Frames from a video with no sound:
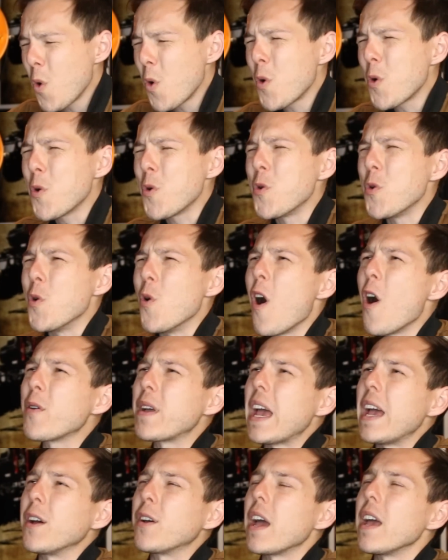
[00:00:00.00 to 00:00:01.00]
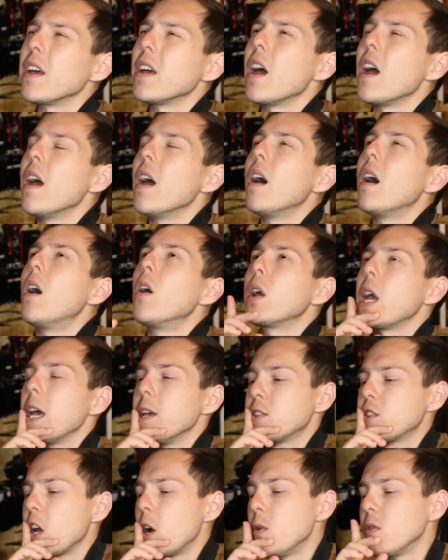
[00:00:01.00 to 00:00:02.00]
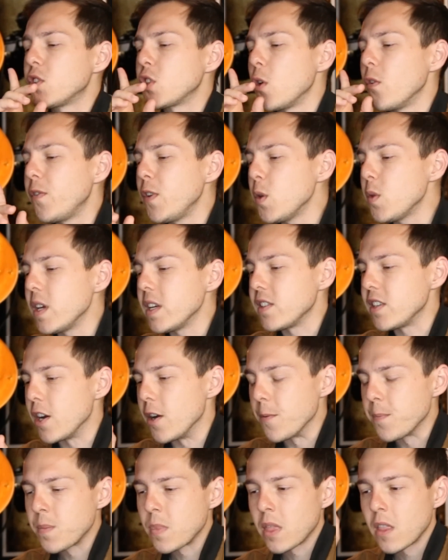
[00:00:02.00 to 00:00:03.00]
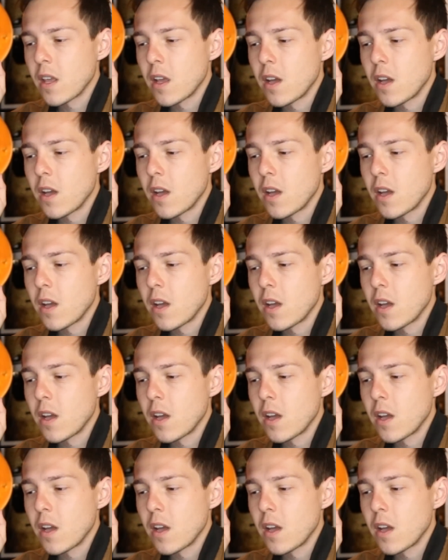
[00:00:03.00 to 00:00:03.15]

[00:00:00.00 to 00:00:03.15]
Oh, okay, okay, yeah, okay. So, so a few things here.